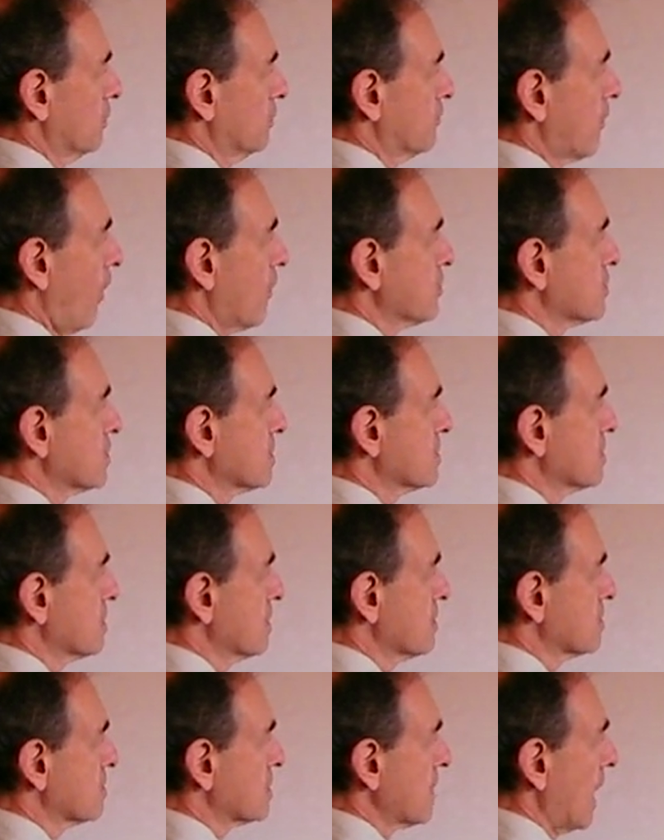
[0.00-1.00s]

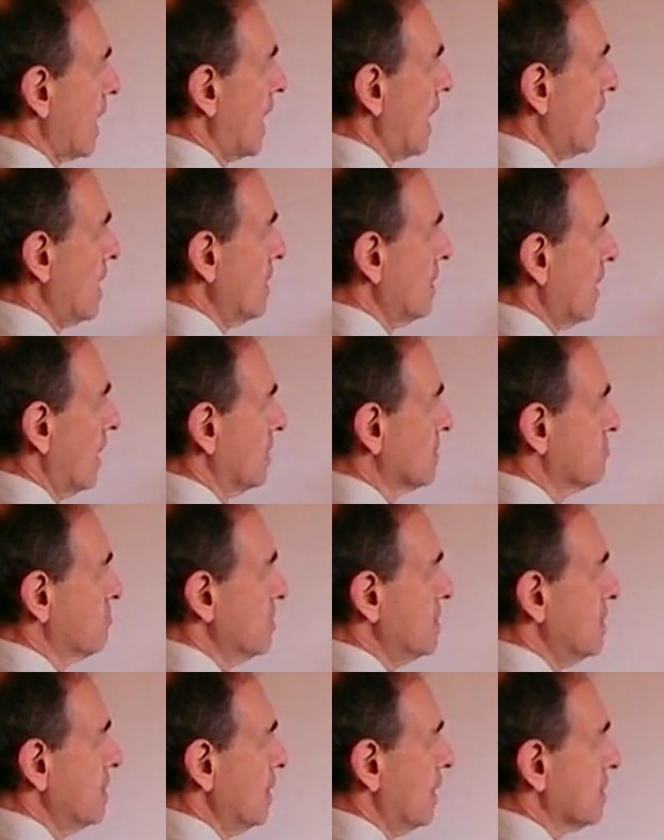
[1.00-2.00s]
vertices A and
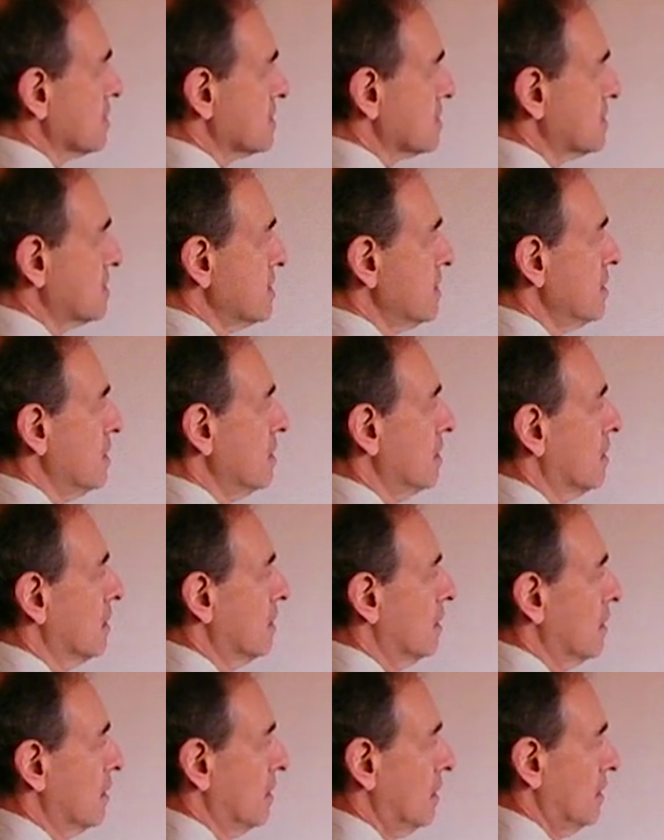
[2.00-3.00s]
B and C
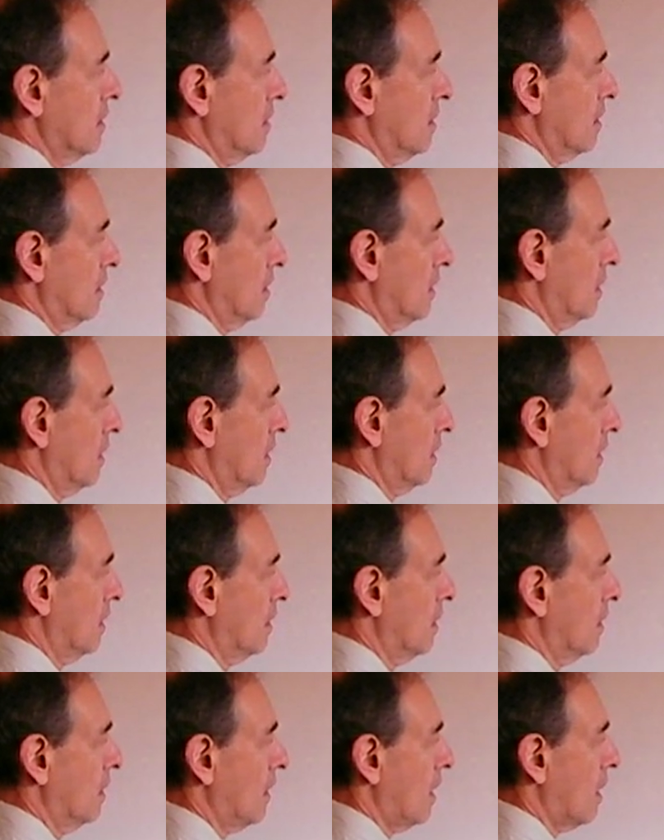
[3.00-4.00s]
uh,
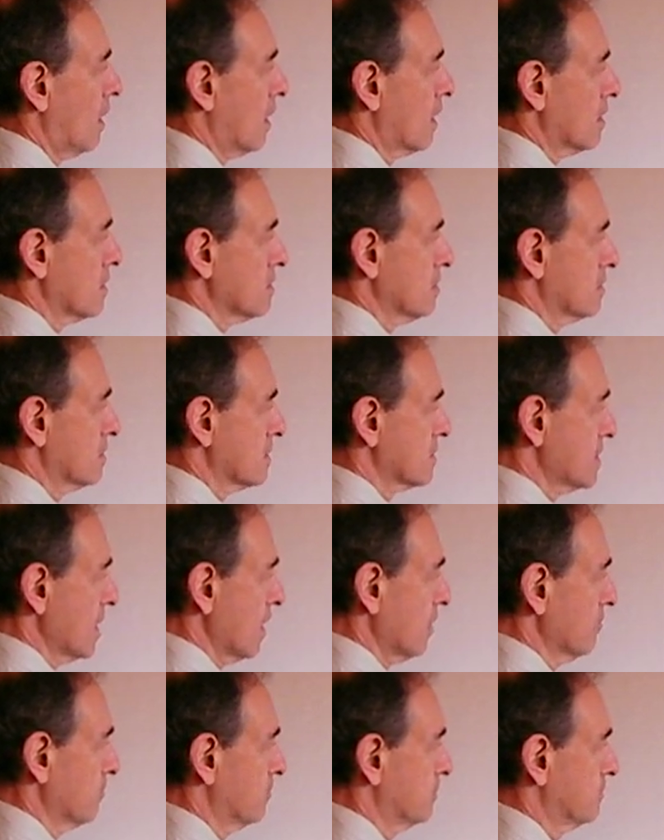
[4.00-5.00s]
are the
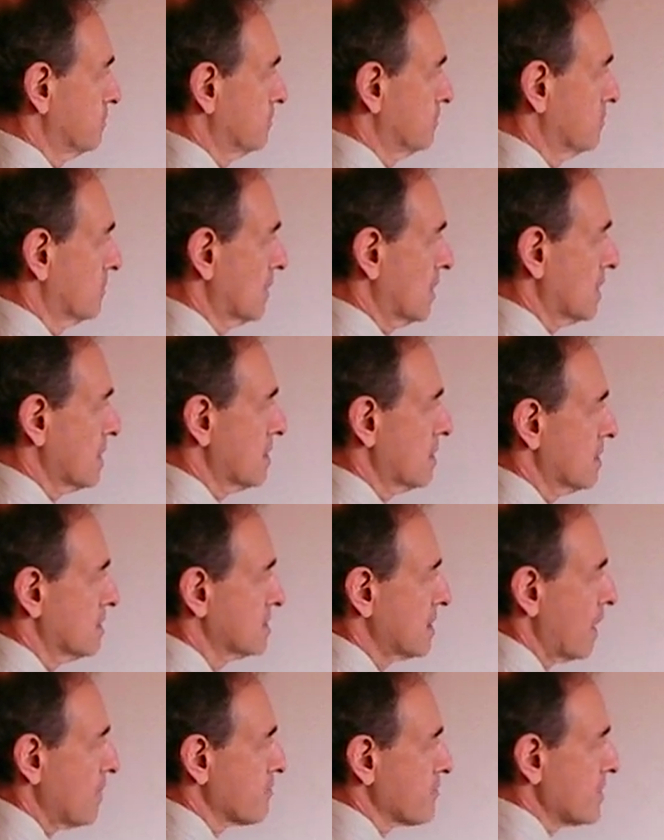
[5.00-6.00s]
same.
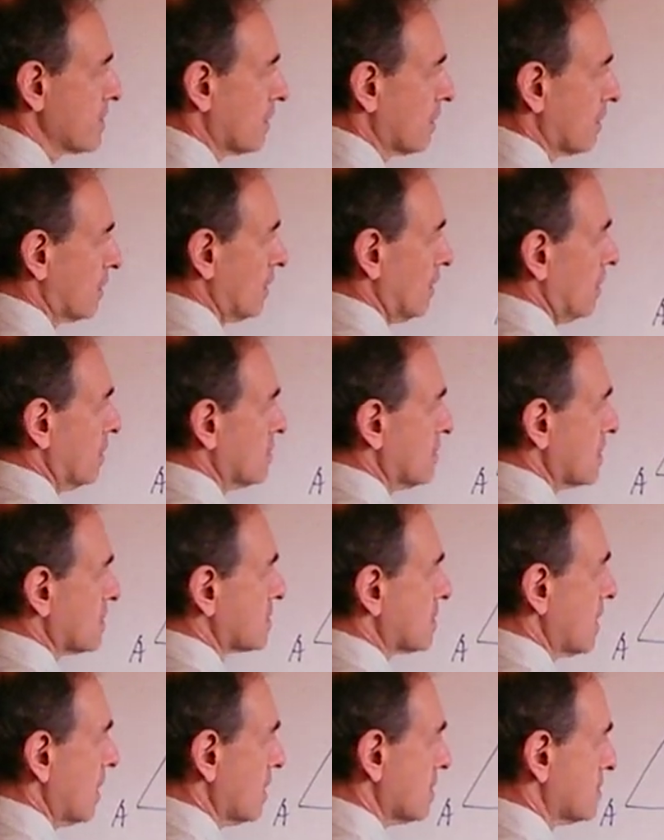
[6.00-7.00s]
Same thing in this
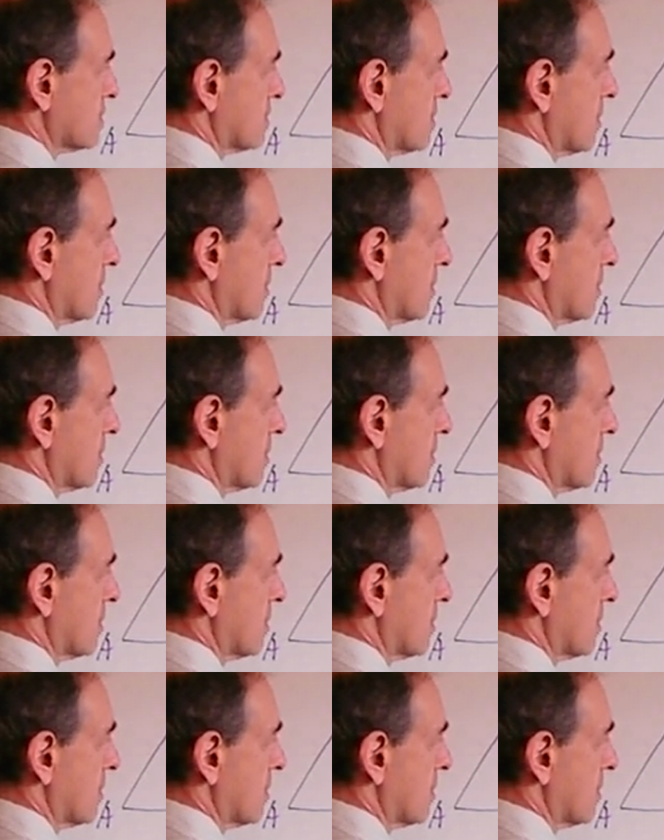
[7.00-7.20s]
case.